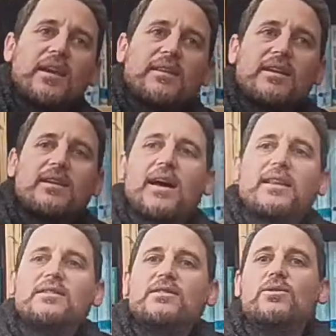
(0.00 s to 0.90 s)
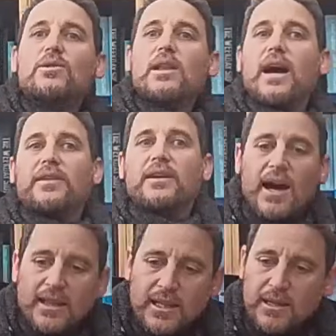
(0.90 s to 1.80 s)
the godly segula, the
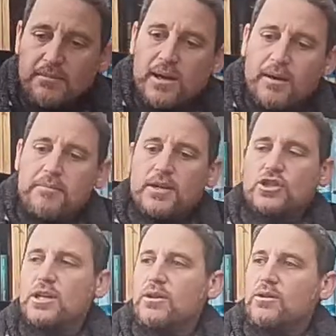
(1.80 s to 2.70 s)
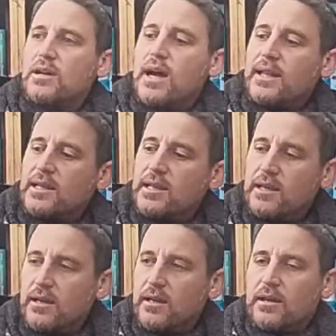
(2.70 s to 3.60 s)
godly mission or
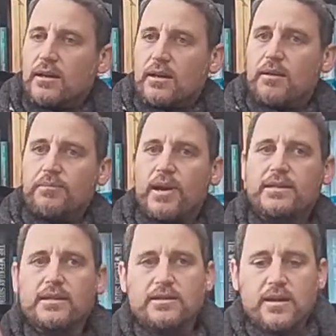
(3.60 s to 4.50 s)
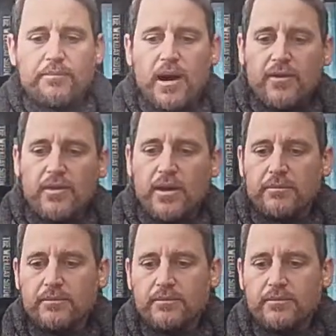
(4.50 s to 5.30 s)
godly presence upon them.